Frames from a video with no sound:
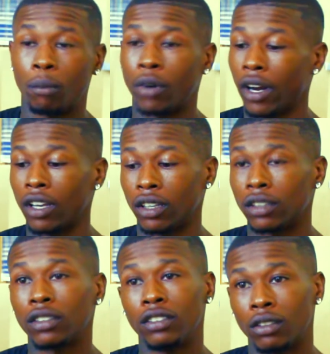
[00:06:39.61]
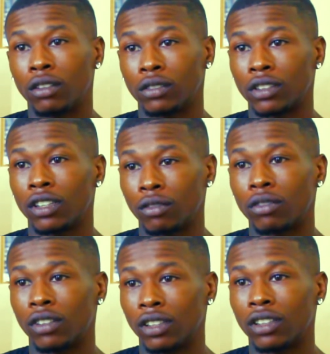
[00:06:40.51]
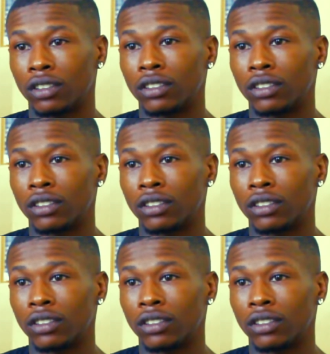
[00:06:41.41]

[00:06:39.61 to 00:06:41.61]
brand. You know what I'm saying? For real.